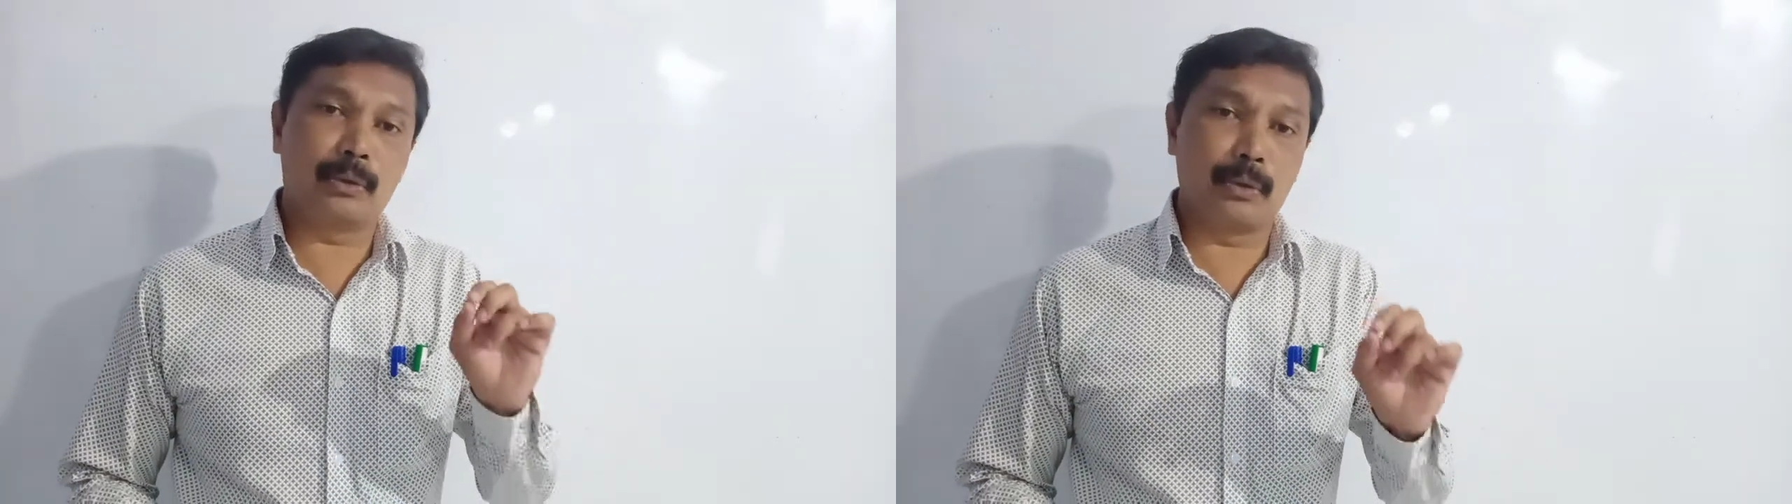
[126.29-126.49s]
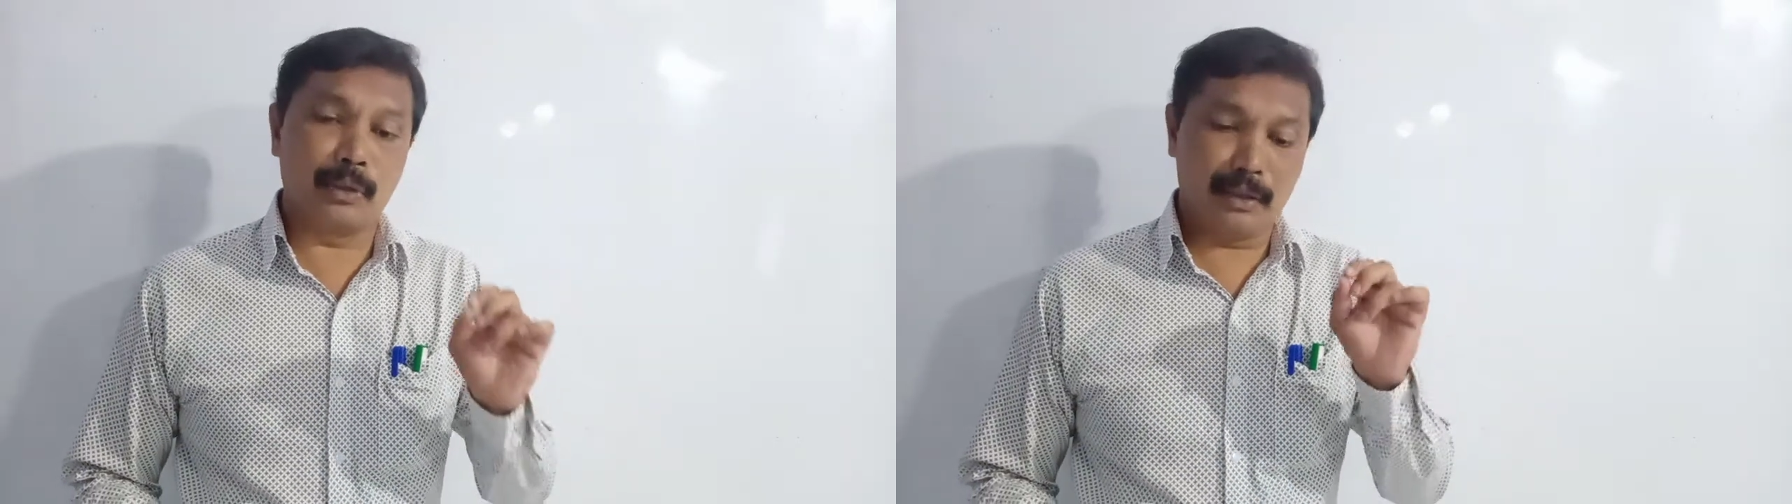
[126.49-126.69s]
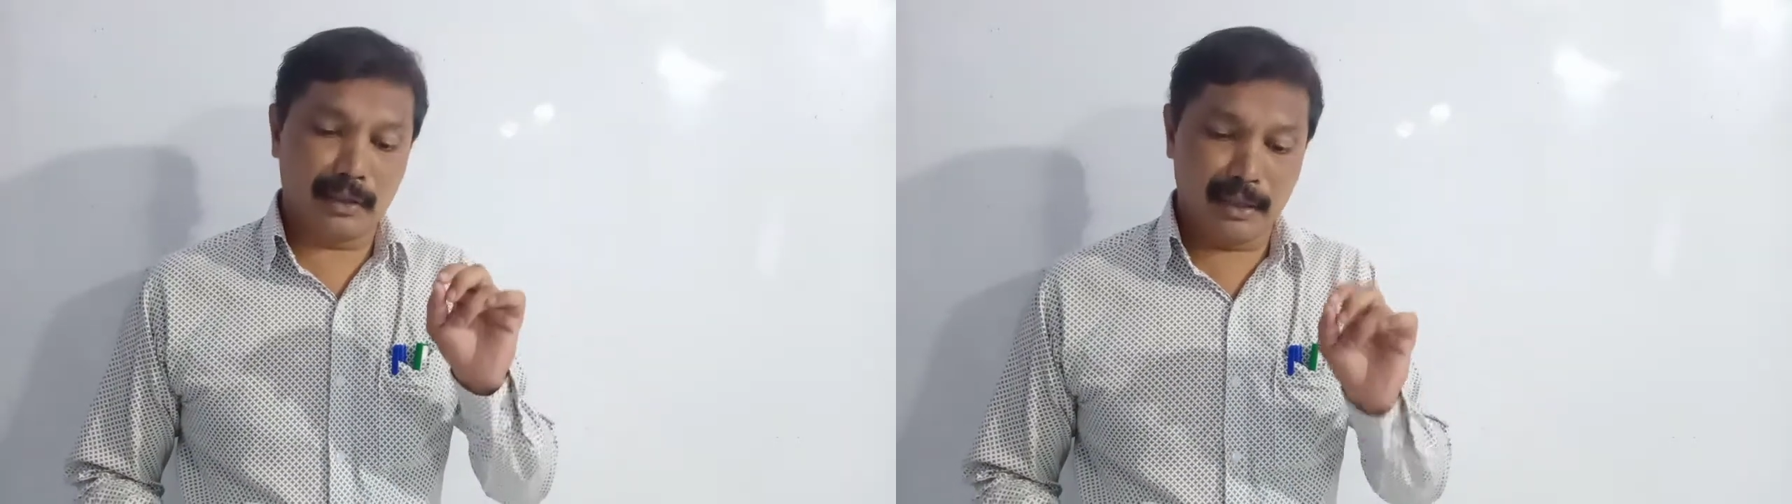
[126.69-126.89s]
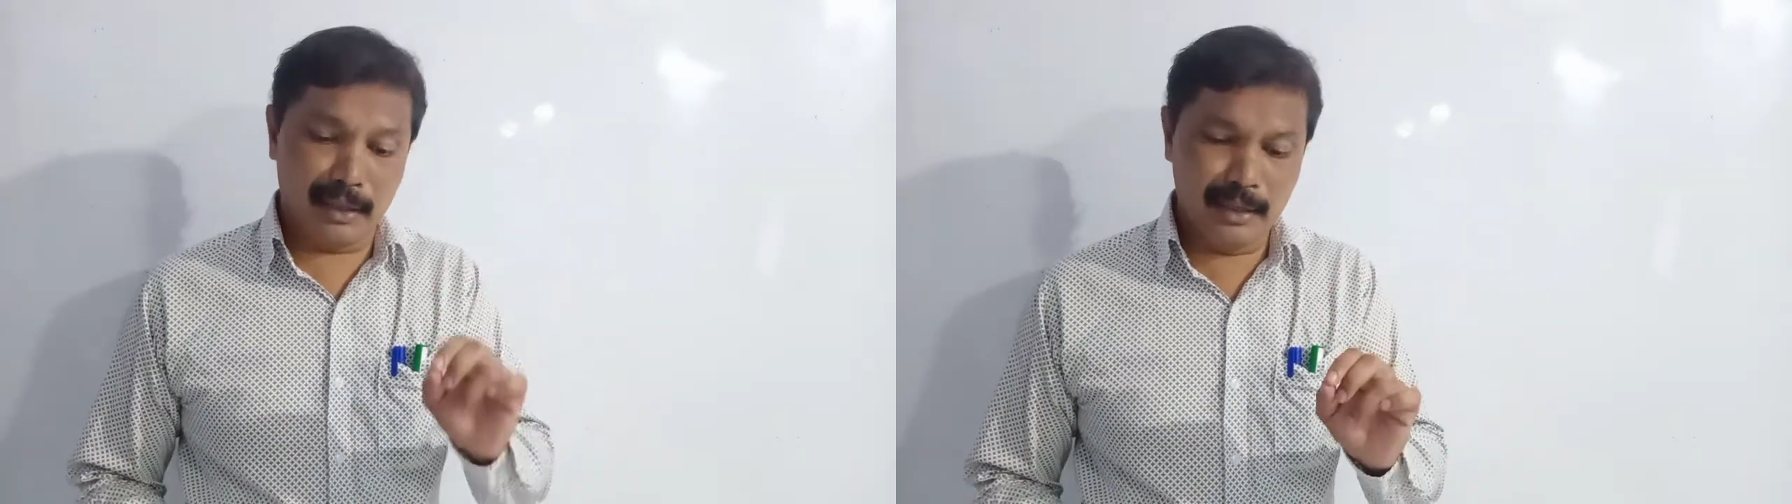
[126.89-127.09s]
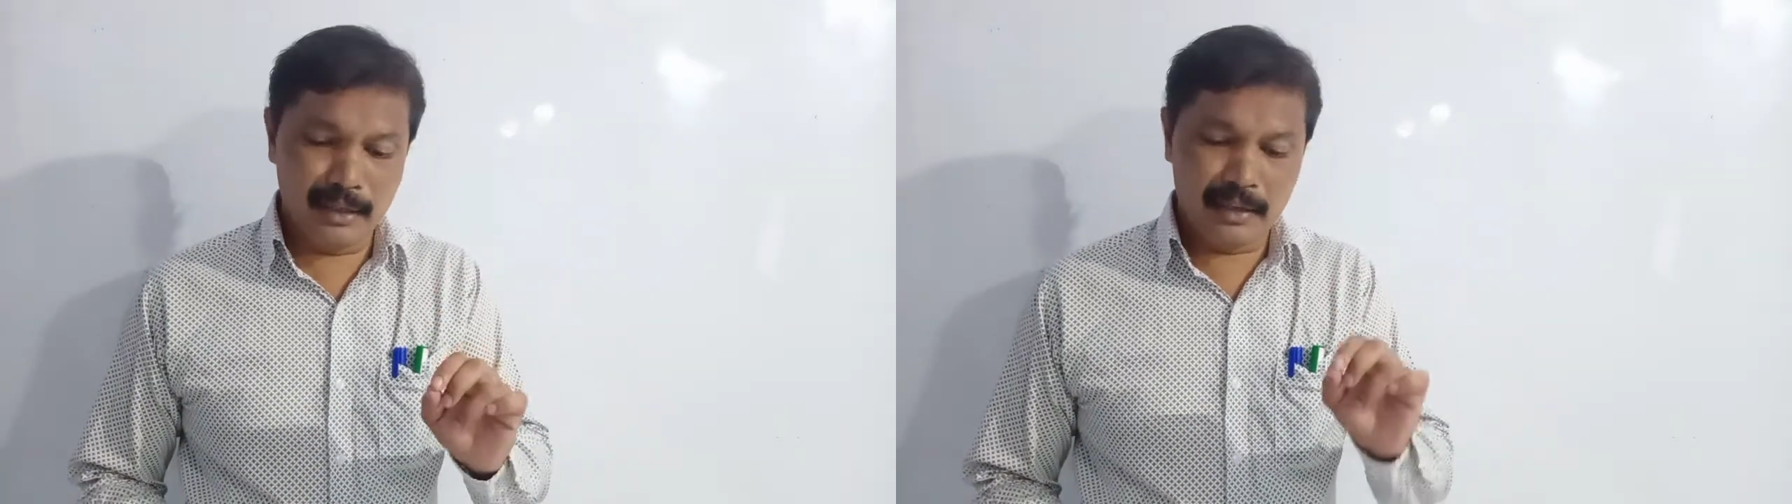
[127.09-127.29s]
grown
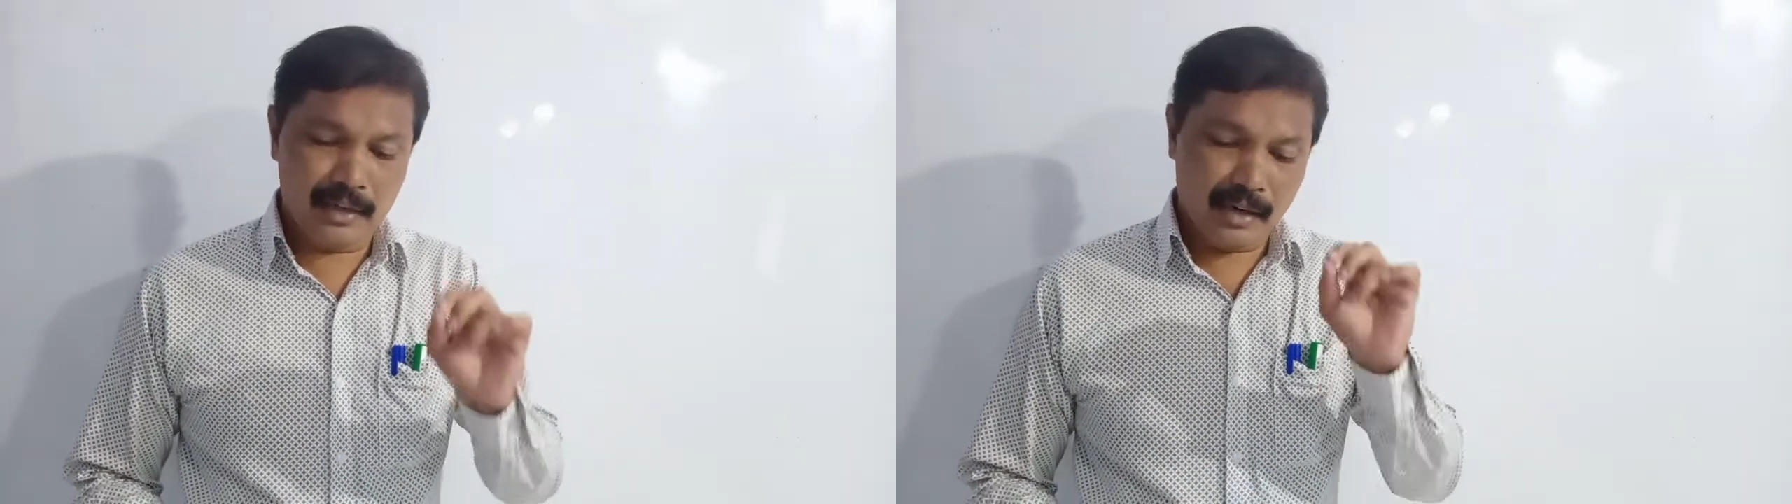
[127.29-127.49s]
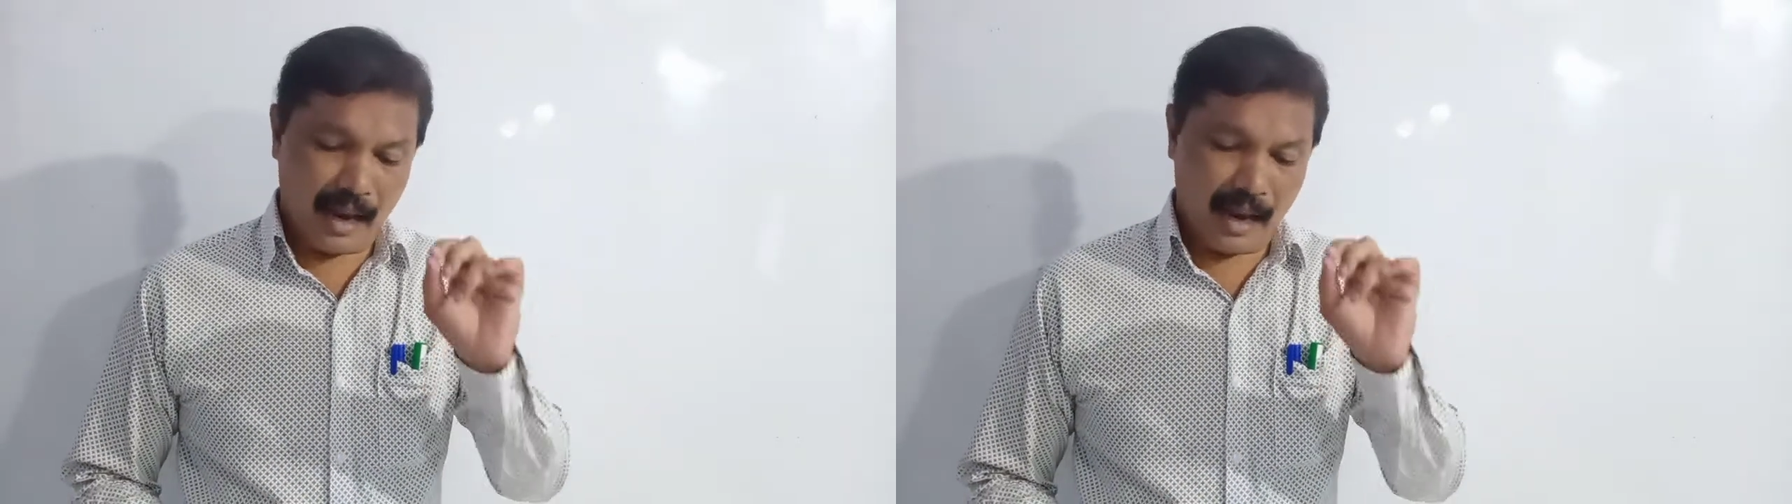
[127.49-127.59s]
in